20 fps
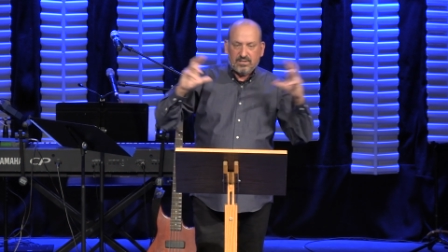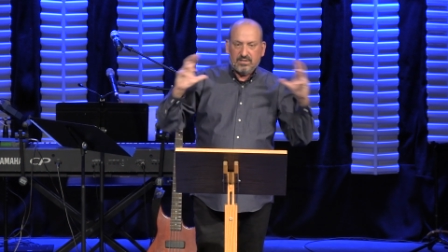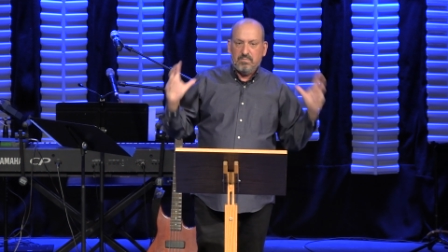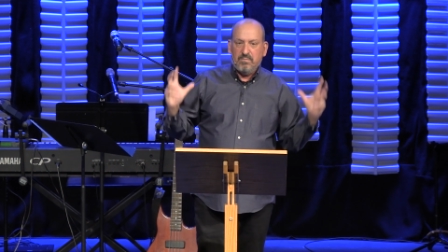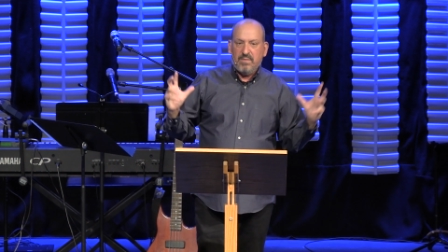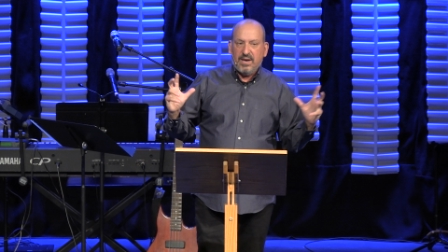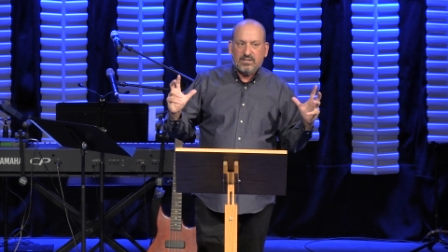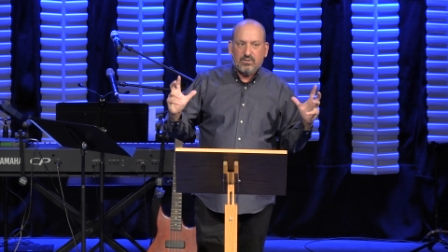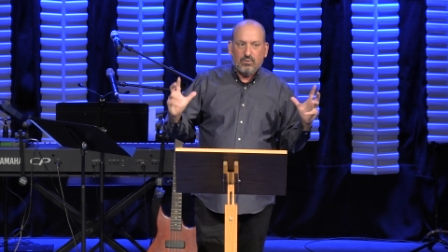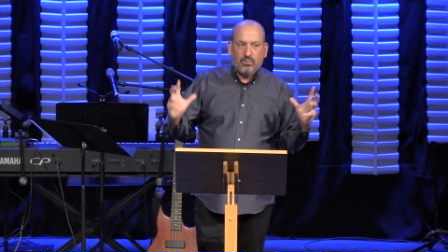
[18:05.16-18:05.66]
is
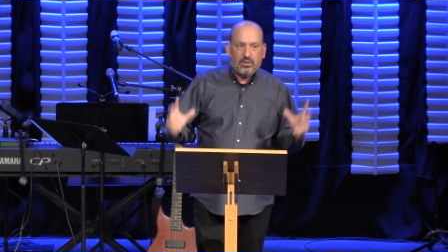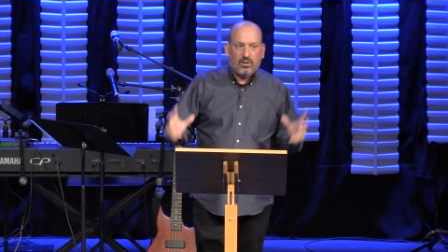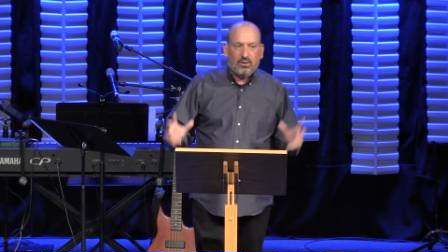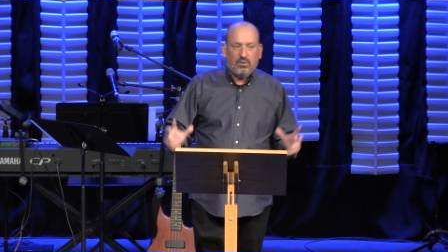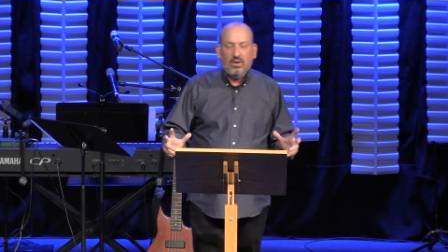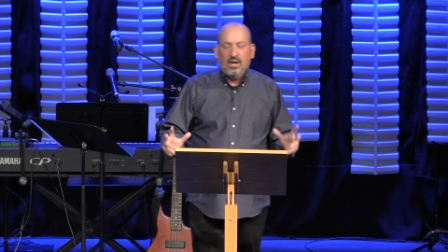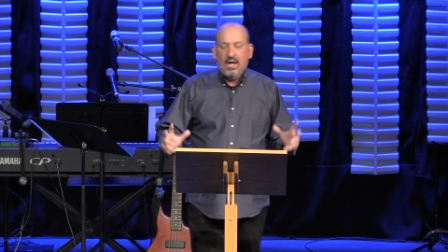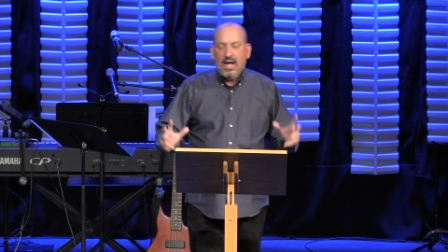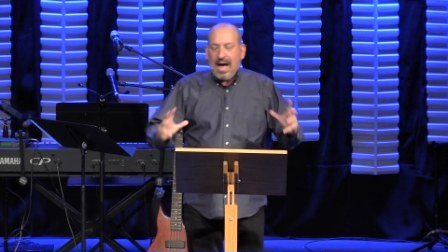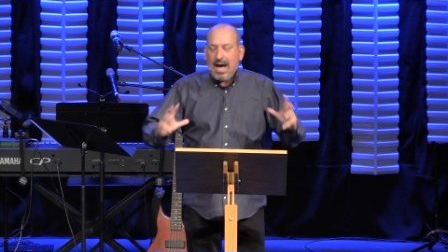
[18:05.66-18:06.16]
messing with
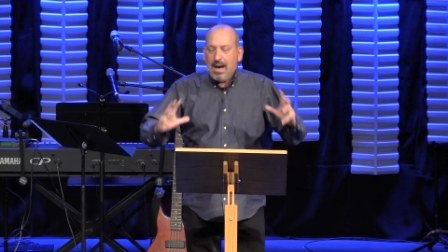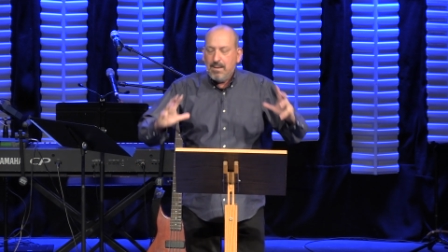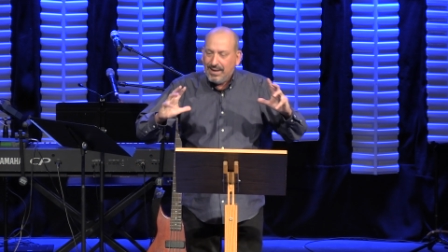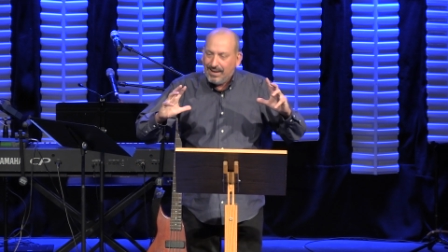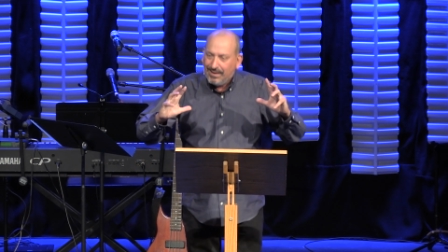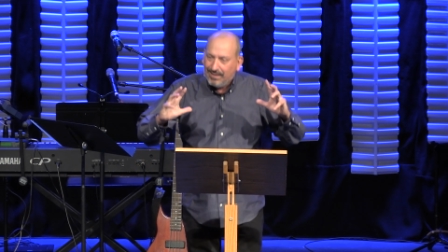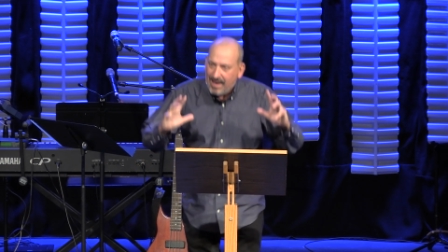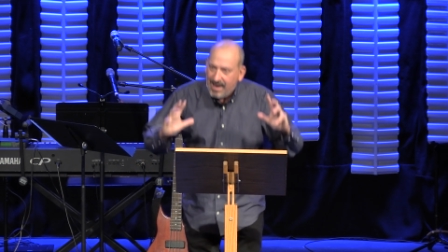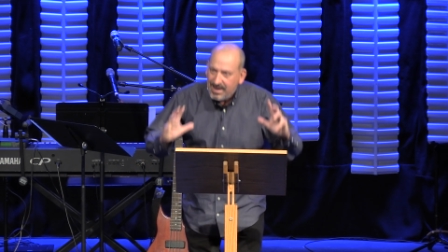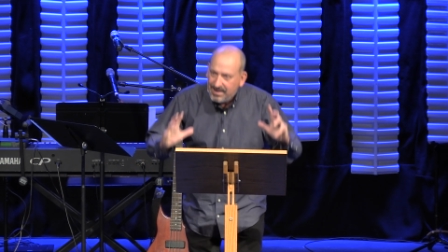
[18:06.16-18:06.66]
you, I'd be
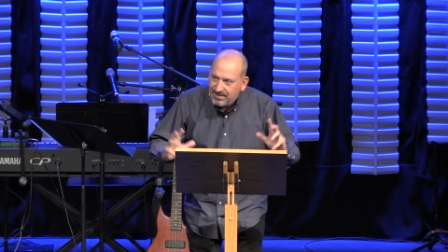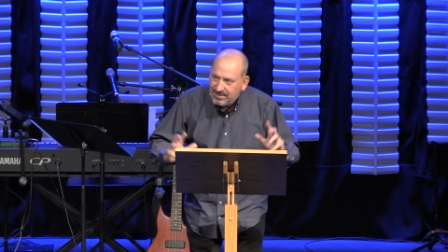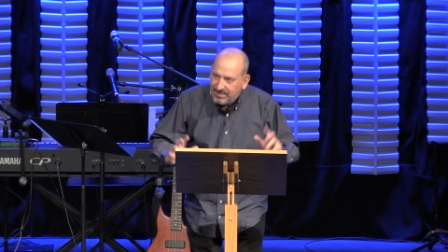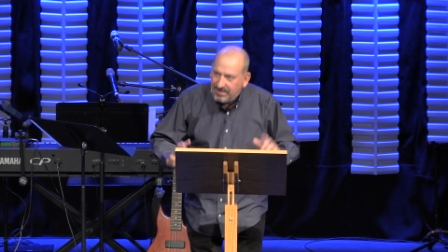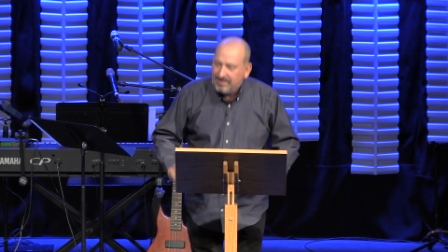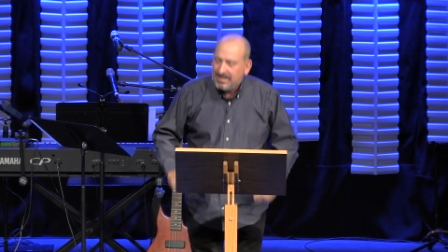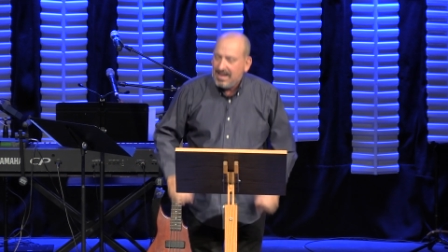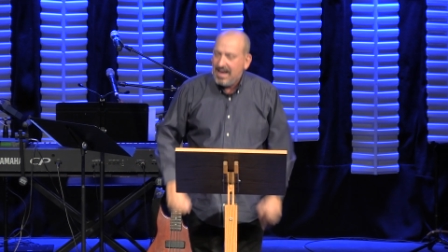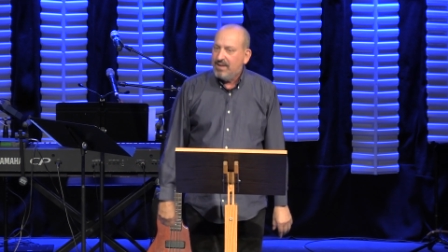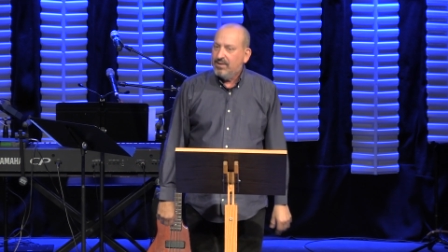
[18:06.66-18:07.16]
glad to
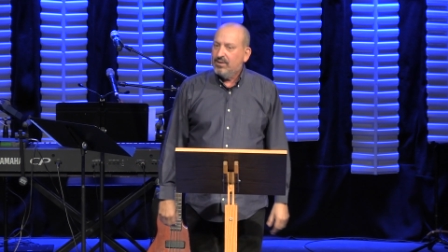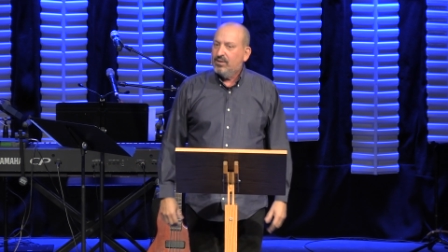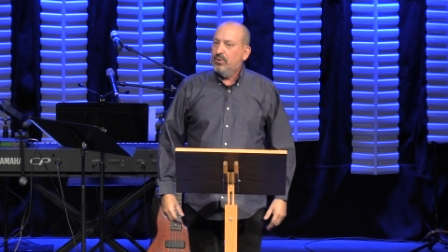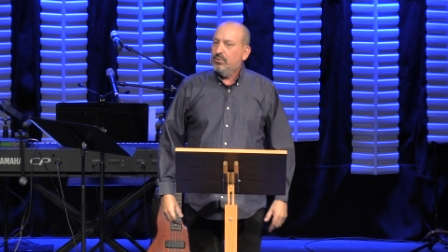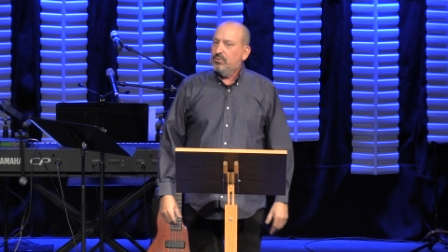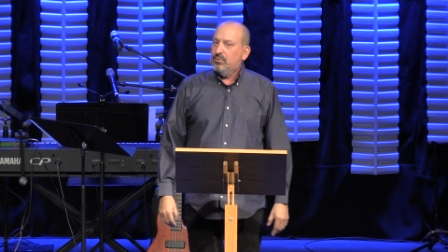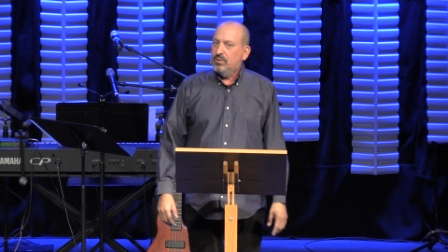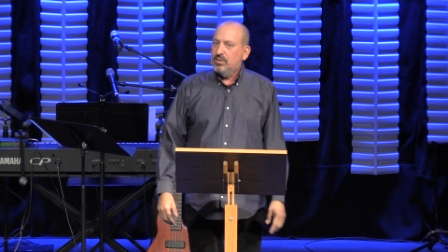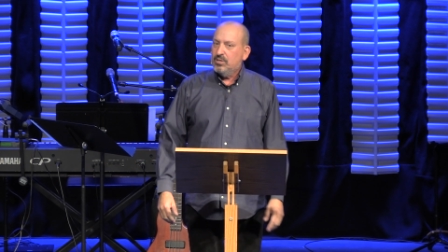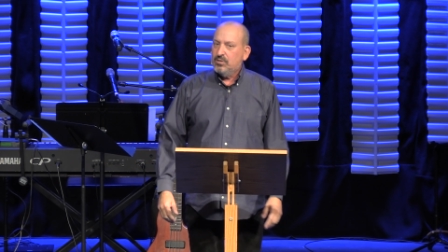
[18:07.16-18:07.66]
sit down and go
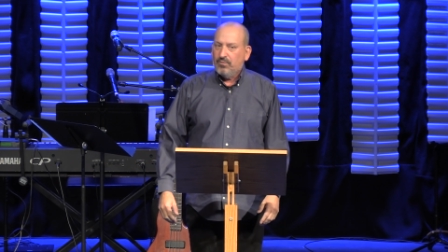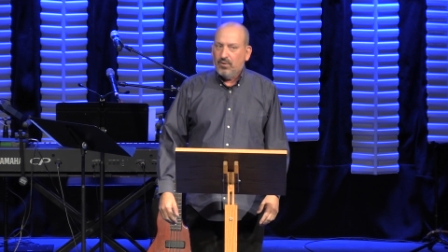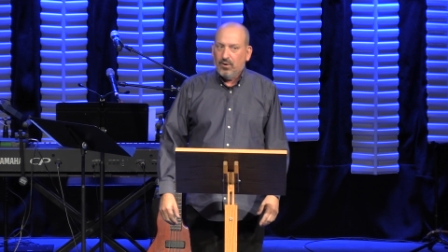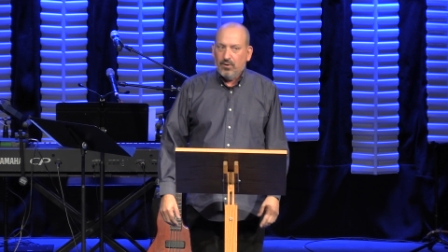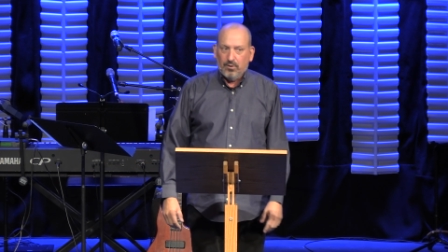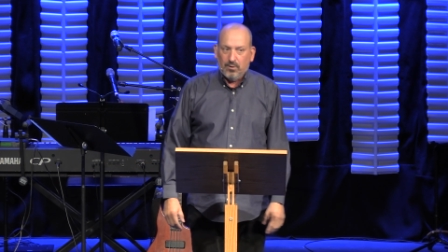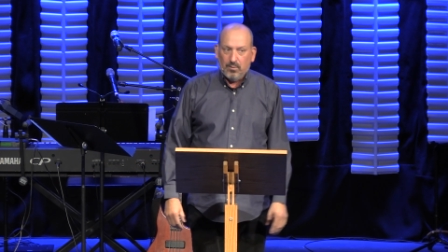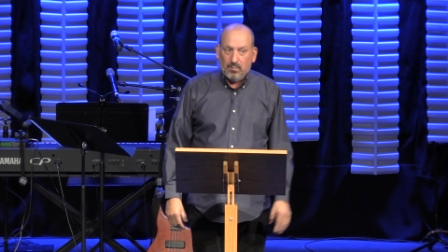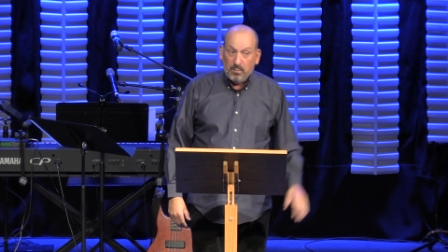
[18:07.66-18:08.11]
through this further,